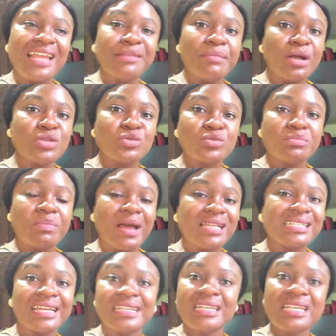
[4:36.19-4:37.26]
Animals would
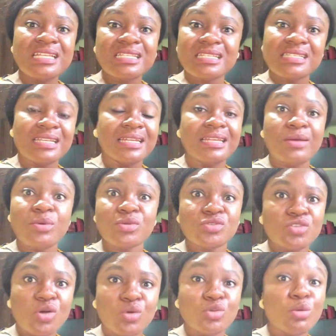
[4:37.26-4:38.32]
pass and eat it, and that
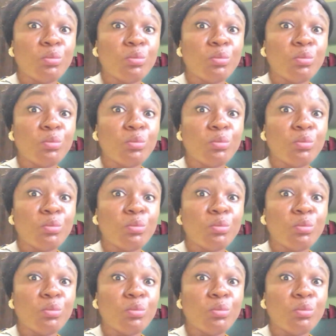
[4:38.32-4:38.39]
was all.